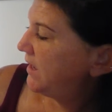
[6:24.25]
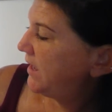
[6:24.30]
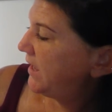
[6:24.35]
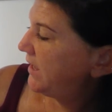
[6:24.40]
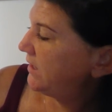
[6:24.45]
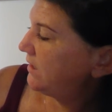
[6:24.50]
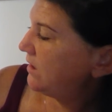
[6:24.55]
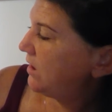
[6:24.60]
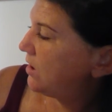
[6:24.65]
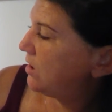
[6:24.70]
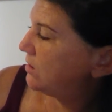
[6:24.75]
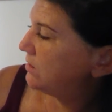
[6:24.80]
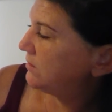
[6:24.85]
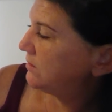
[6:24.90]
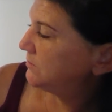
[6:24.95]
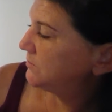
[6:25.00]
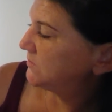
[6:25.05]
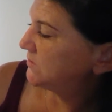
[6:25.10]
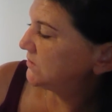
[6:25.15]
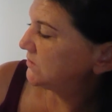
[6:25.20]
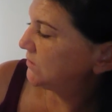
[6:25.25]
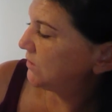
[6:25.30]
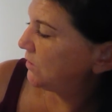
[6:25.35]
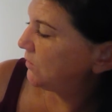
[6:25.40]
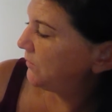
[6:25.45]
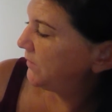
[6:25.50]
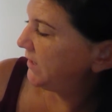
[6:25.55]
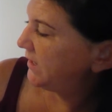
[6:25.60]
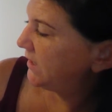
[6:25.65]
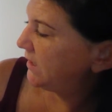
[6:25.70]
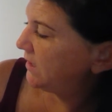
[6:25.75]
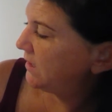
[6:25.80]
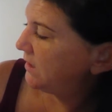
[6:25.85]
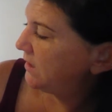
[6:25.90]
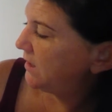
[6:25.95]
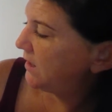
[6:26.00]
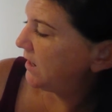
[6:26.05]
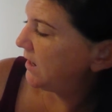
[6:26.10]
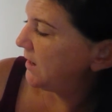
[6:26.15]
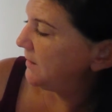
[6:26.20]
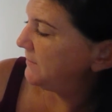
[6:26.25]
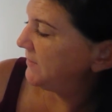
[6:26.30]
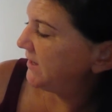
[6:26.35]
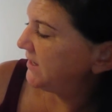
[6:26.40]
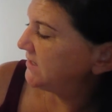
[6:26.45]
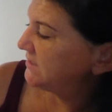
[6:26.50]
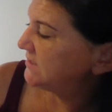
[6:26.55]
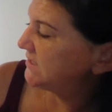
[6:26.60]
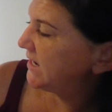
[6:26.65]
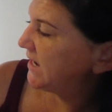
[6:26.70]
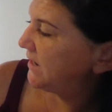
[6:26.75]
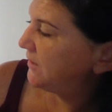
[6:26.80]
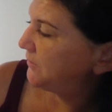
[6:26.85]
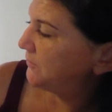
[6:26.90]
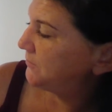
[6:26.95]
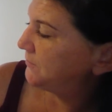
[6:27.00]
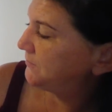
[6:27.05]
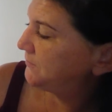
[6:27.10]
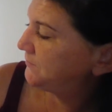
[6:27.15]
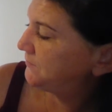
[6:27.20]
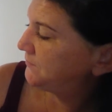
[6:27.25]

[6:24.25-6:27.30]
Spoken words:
and columns going up and down.